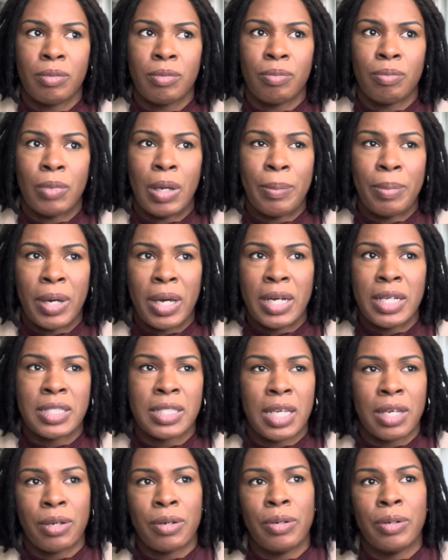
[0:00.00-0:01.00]
my body's
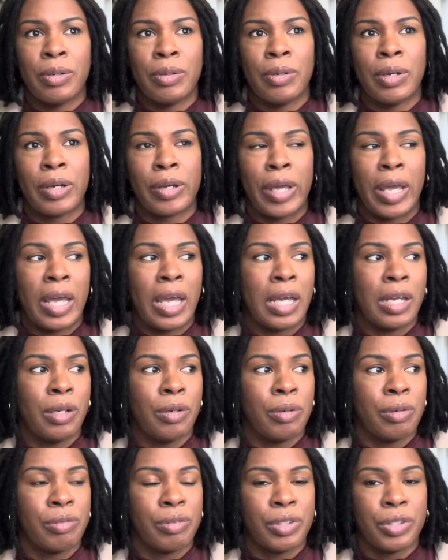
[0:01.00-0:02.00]
like, oh, okay, I know
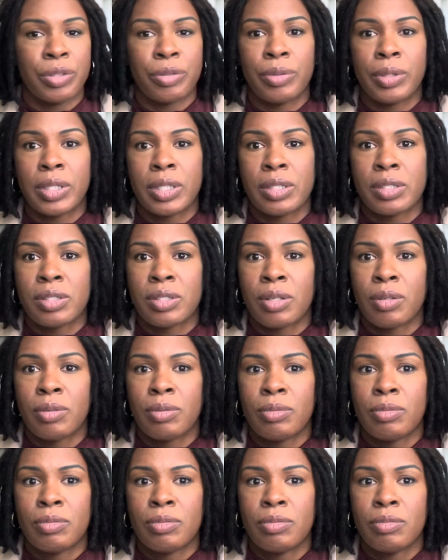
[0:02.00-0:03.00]
what we're doing,
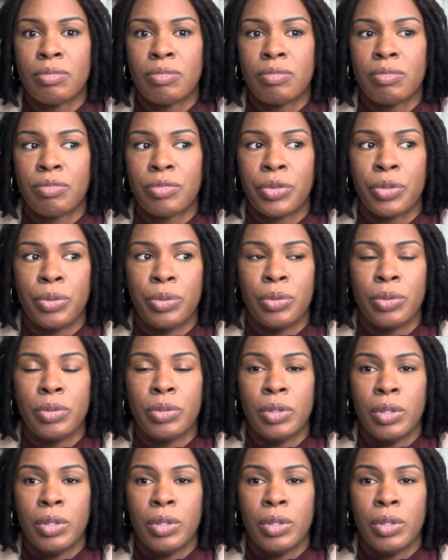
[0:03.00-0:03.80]
so cool.